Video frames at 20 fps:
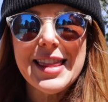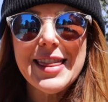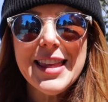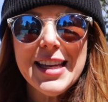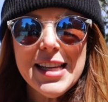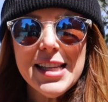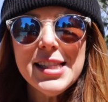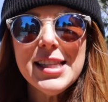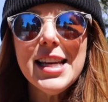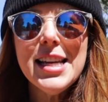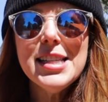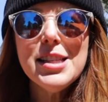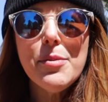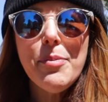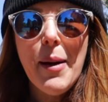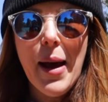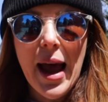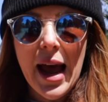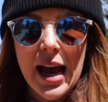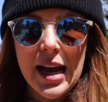This is a
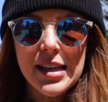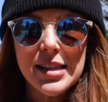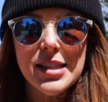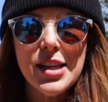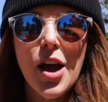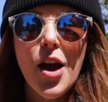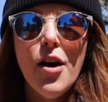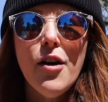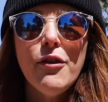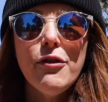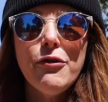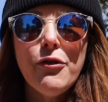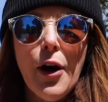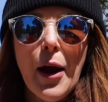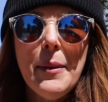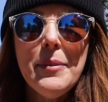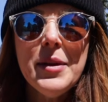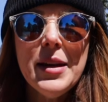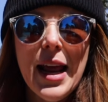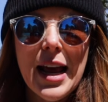pass
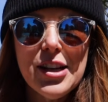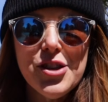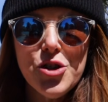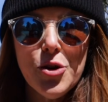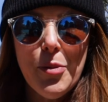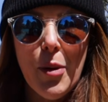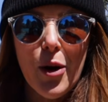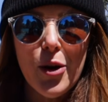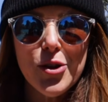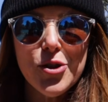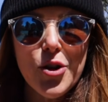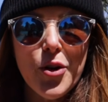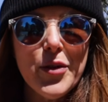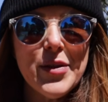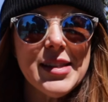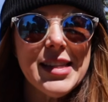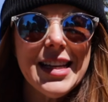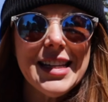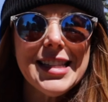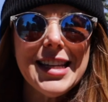from the National Park
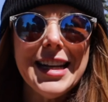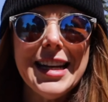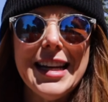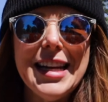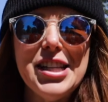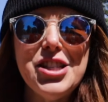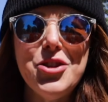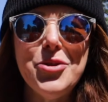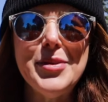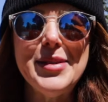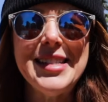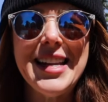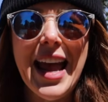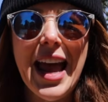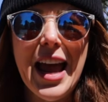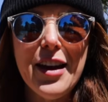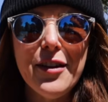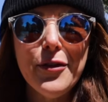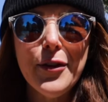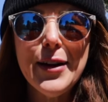Service that is going to get you into
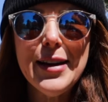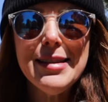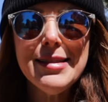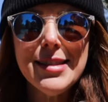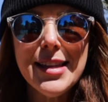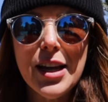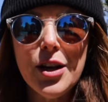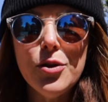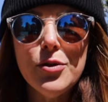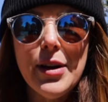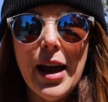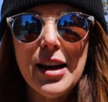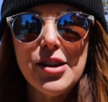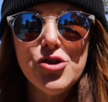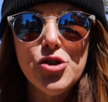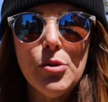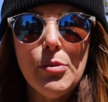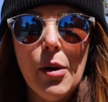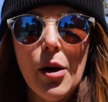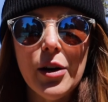every single
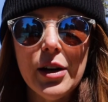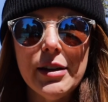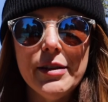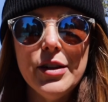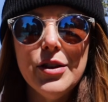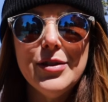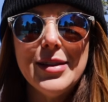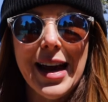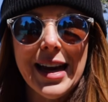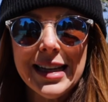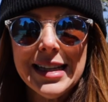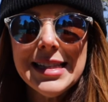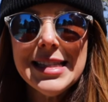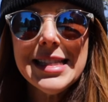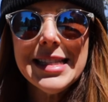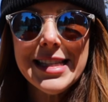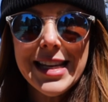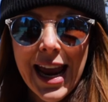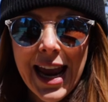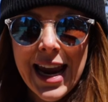national park in the United
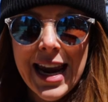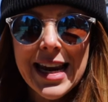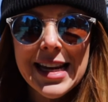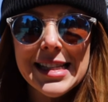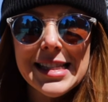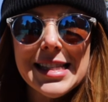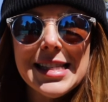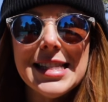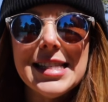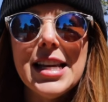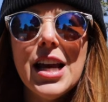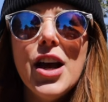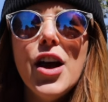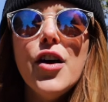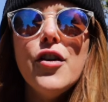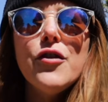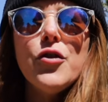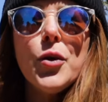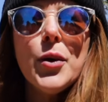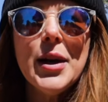States
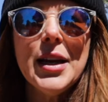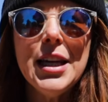for a